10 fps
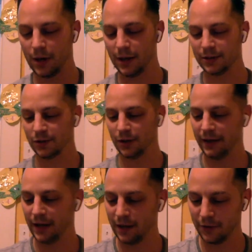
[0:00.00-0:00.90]
that's all
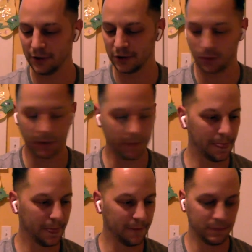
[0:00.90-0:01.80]
I got for this one.
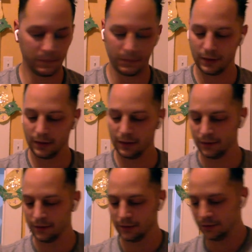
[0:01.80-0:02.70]

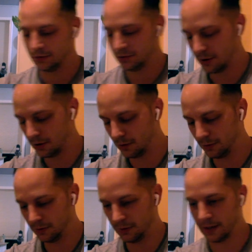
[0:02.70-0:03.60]

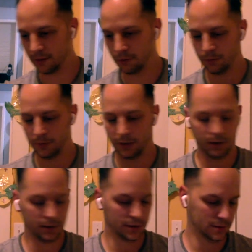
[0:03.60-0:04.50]
So that will
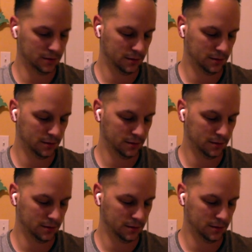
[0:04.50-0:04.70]
be